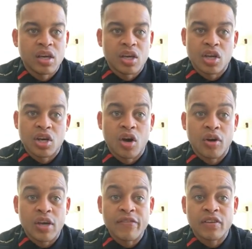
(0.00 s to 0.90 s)
you know,
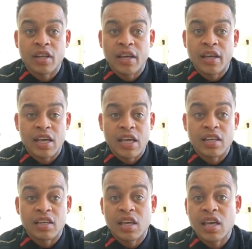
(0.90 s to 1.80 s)
even like
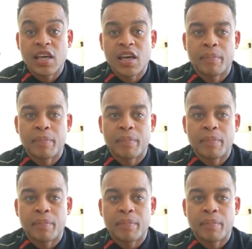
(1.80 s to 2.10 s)
in Kinky,